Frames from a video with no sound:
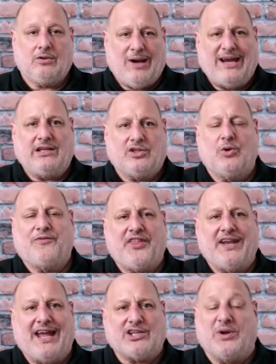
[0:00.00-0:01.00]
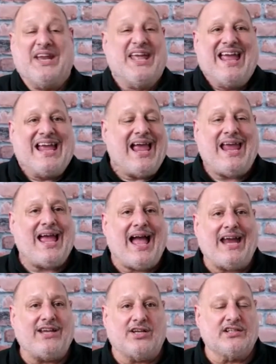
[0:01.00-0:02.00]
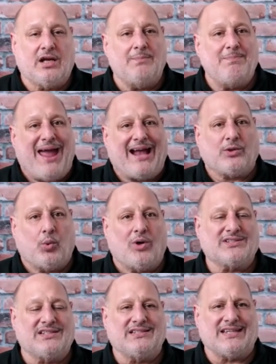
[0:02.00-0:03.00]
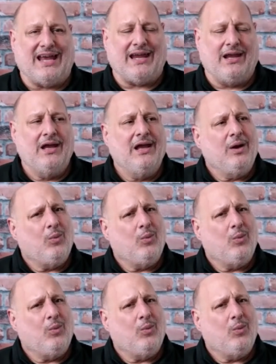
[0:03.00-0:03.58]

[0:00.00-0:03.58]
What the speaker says: Great, do it for the next one. AI doesn't come back to us and say,